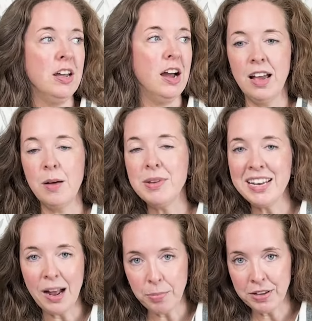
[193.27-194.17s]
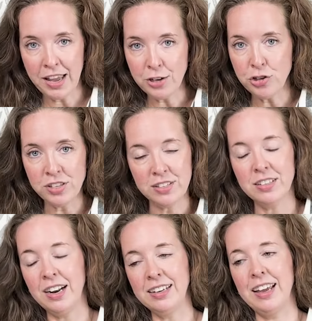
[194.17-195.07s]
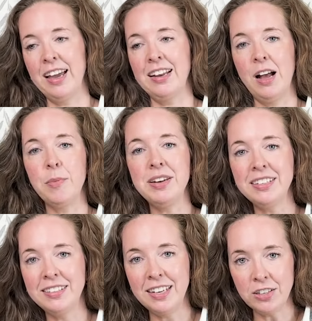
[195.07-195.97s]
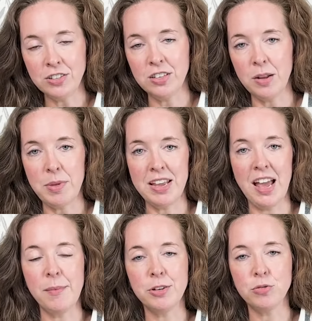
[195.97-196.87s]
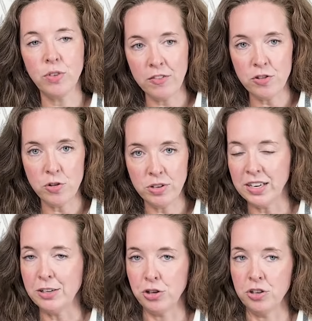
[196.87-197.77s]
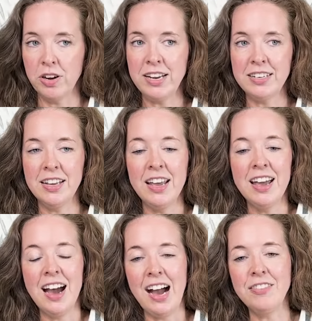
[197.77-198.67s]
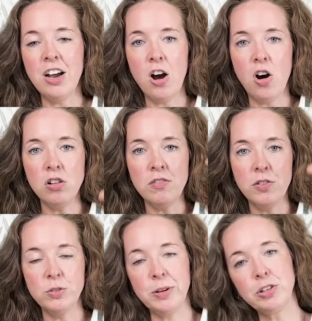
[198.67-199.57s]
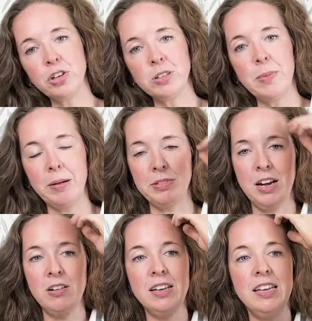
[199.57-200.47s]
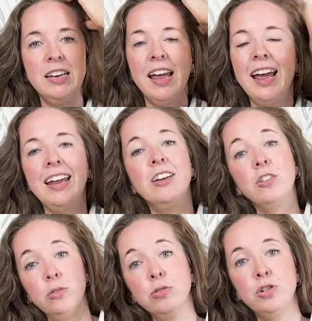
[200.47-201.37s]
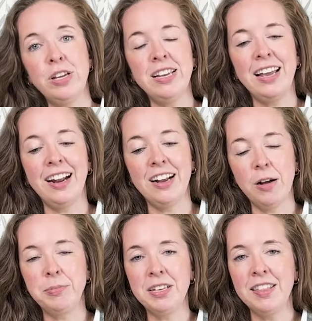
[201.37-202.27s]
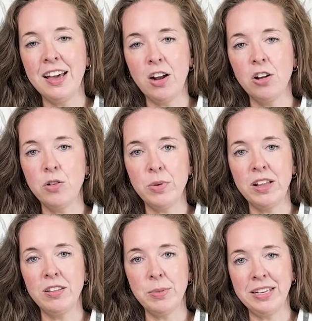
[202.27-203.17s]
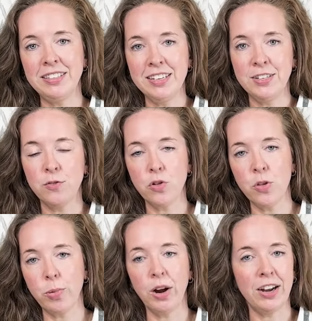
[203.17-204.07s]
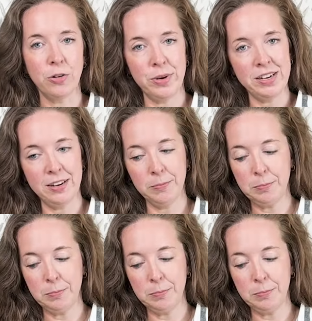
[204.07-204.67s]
How many applications did I get? How many sales did I make? How much revenue did I generate? I've got all of those metrics mapped out in a Google Sheet, and I update that on a weekly basis for the prior week.